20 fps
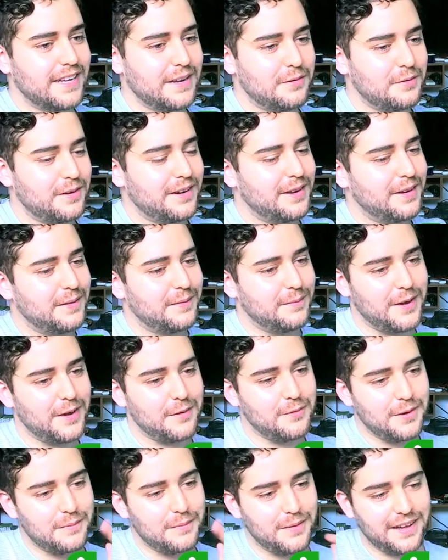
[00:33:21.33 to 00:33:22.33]
I
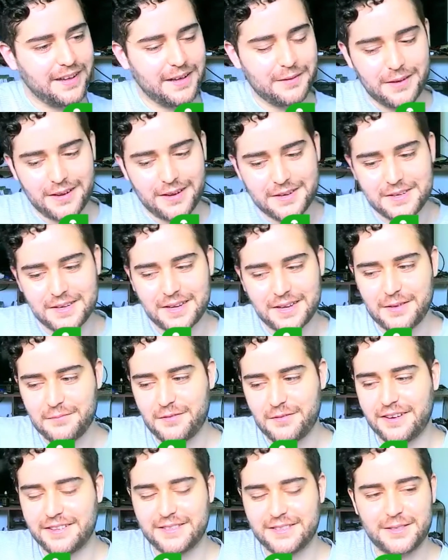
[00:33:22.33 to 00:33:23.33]
wanna make a BioShock game
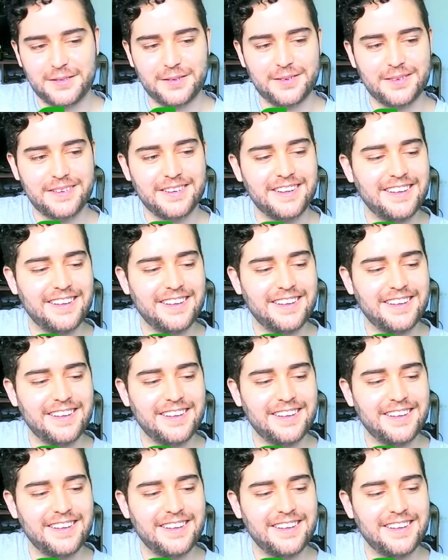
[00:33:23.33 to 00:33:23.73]
in it too.